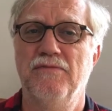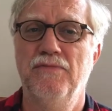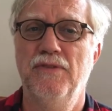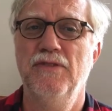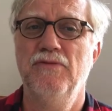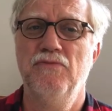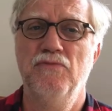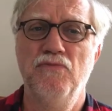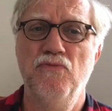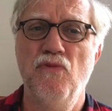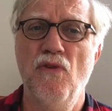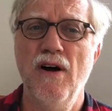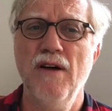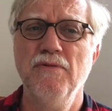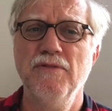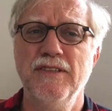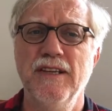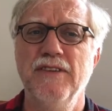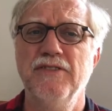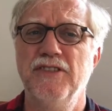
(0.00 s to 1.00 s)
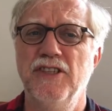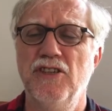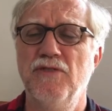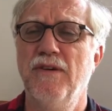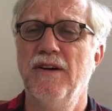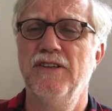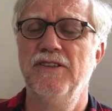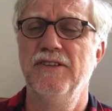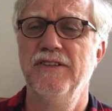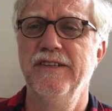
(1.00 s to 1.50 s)
But why was that
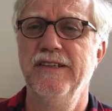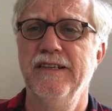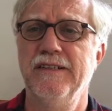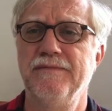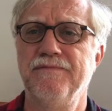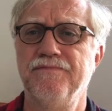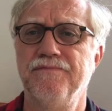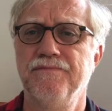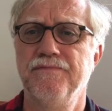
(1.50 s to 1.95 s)
situation there?